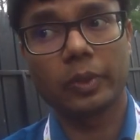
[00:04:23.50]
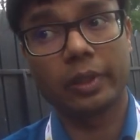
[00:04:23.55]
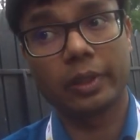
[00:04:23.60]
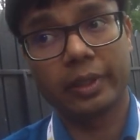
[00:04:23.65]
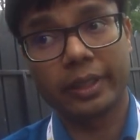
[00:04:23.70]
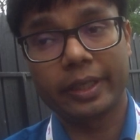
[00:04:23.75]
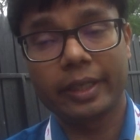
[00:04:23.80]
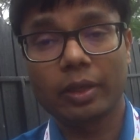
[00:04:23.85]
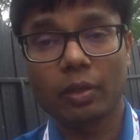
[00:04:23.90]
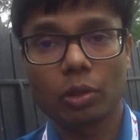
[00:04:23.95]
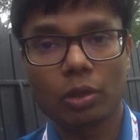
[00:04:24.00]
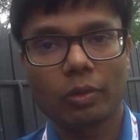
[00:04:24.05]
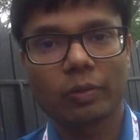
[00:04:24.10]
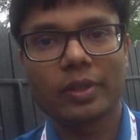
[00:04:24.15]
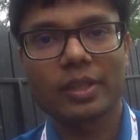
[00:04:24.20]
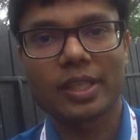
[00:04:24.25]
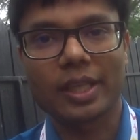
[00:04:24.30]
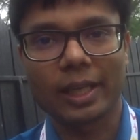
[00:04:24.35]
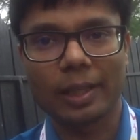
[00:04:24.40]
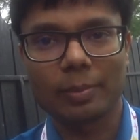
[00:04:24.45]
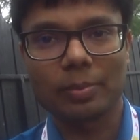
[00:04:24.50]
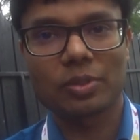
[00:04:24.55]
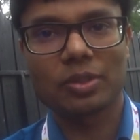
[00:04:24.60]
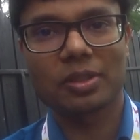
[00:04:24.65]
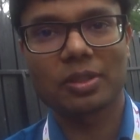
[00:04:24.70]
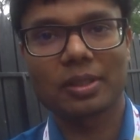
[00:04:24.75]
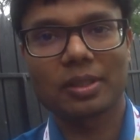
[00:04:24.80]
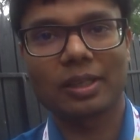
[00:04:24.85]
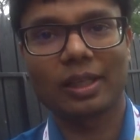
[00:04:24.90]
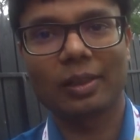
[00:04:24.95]
Reading always
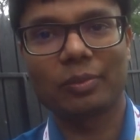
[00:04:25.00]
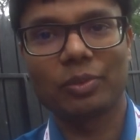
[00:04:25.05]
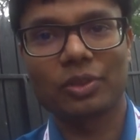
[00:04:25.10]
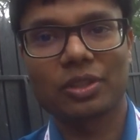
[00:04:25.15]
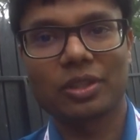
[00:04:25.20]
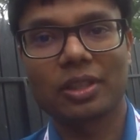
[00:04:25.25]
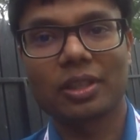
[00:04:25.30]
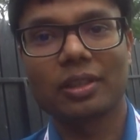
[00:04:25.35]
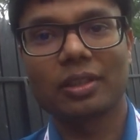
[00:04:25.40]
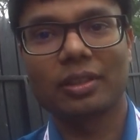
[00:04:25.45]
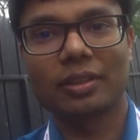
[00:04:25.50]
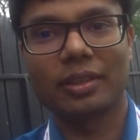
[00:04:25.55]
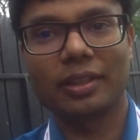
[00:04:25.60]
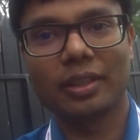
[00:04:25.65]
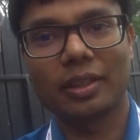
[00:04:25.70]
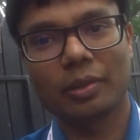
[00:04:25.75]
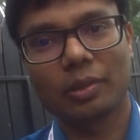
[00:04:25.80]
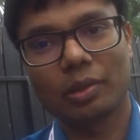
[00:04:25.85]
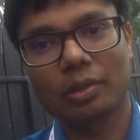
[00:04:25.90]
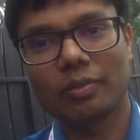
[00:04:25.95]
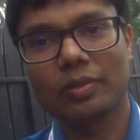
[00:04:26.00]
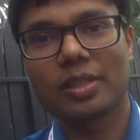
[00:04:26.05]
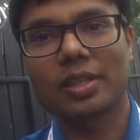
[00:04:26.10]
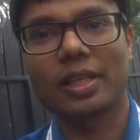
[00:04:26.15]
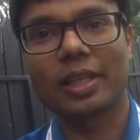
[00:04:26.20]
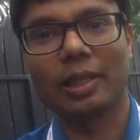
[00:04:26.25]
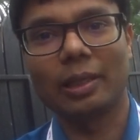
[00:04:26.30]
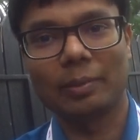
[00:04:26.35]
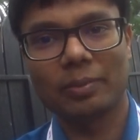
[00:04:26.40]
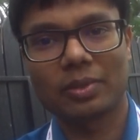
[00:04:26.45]
helps, I would say. Reading
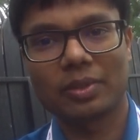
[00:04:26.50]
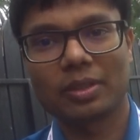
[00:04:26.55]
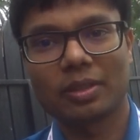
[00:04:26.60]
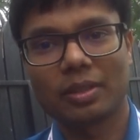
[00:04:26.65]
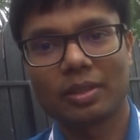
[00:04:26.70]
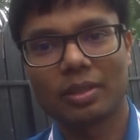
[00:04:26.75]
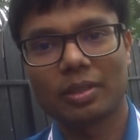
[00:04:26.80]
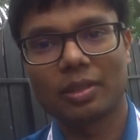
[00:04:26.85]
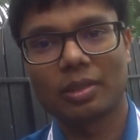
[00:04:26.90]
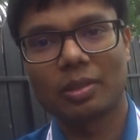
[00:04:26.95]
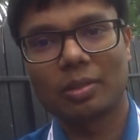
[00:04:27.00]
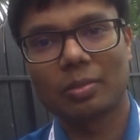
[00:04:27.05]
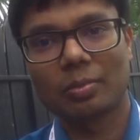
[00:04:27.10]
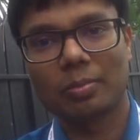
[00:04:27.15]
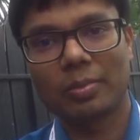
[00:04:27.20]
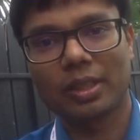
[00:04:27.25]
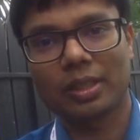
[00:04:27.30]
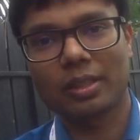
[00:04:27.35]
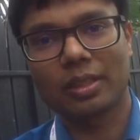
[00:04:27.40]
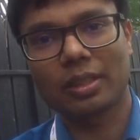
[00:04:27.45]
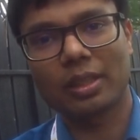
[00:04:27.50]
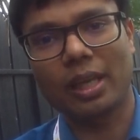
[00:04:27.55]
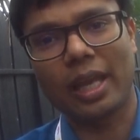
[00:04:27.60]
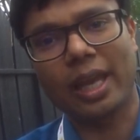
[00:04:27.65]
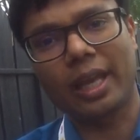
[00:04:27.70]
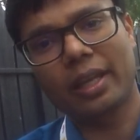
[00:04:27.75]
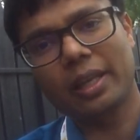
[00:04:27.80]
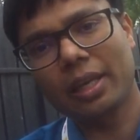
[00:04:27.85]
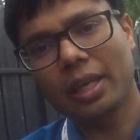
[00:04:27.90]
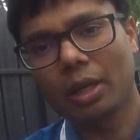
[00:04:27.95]
always helps. But
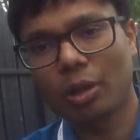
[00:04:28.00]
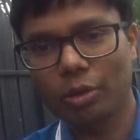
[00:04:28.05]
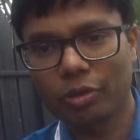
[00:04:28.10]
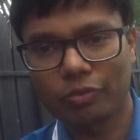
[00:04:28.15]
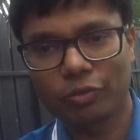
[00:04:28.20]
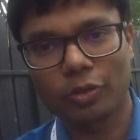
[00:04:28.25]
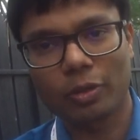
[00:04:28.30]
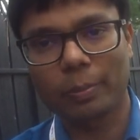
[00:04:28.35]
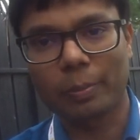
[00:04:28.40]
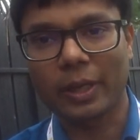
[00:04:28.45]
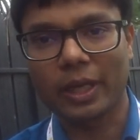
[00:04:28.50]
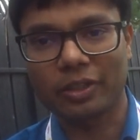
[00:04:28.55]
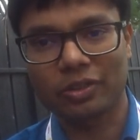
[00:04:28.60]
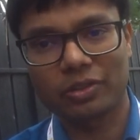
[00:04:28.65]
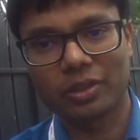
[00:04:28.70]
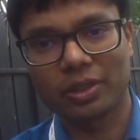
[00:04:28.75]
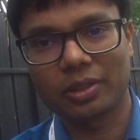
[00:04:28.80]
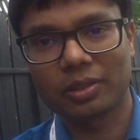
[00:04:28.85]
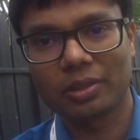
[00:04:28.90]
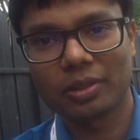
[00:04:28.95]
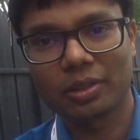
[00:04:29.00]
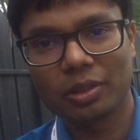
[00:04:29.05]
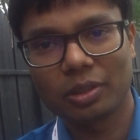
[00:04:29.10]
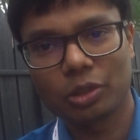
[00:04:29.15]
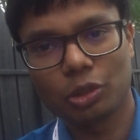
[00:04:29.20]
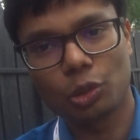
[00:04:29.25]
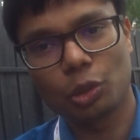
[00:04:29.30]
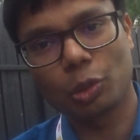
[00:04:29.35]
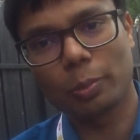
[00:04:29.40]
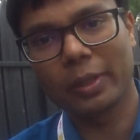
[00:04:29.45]
anyhow, if you're passionate,
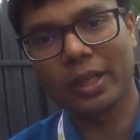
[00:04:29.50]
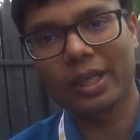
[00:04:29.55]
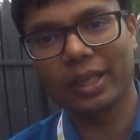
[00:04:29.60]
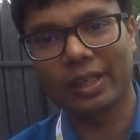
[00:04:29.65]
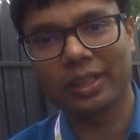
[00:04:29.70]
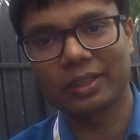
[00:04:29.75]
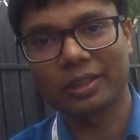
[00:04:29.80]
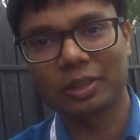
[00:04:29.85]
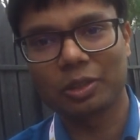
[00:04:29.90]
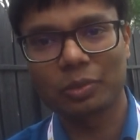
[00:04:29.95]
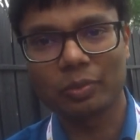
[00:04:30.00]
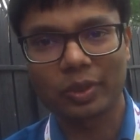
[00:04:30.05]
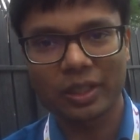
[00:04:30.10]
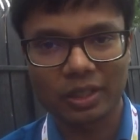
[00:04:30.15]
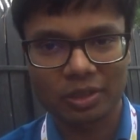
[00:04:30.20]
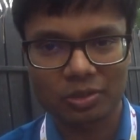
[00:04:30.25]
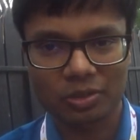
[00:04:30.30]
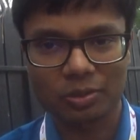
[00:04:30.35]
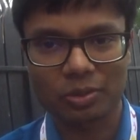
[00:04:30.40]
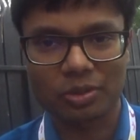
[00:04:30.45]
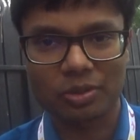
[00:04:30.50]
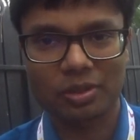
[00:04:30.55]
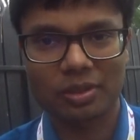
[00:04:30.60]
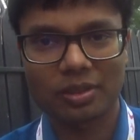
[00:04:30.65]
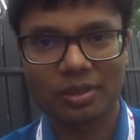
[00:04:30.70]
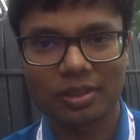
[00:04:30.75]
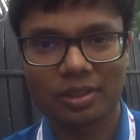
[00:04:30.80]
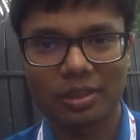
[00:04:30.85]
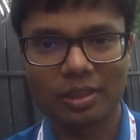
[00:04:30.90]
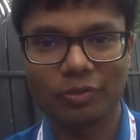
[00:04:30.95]
you will be connected to Wikisource.
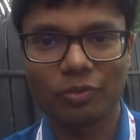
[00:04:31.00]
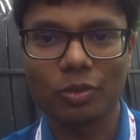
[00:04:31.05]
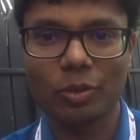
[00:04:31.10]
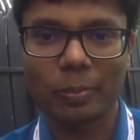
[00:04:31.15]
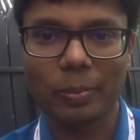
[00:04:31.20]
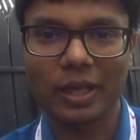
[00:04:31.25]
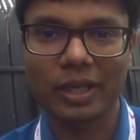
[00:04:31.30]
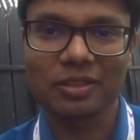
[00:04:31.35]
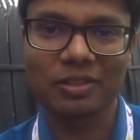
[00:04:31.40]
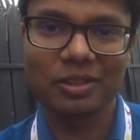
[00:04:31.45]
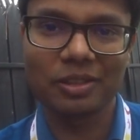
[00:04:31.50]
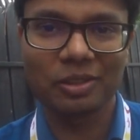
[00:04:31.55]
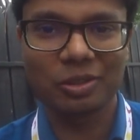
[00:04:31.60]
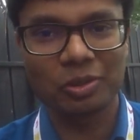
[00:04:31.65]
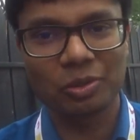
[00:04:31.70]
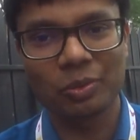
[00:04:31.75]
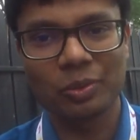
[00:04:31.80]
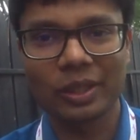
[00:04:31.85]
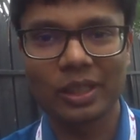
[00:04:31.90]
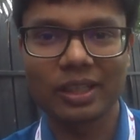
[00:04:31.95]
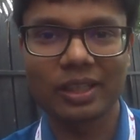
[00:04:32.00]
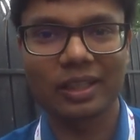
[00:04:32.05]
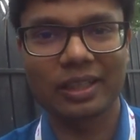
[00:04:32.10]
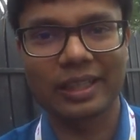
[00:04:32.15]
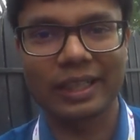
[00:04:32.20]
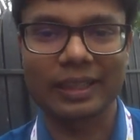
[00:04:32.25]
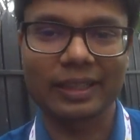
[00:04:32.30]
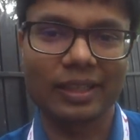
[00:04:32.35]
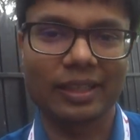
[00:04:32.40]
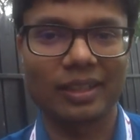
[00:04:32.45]
If you're passionate, you will
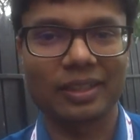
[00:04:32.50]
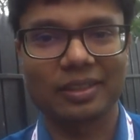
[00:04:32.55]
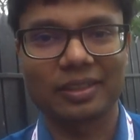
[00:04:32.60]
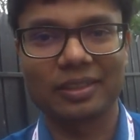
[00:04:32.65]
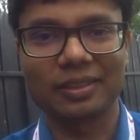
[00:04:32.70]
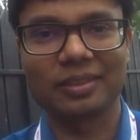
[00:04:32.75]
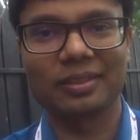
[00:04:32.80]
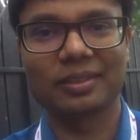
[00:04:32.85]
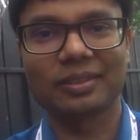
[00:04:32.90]
get connected.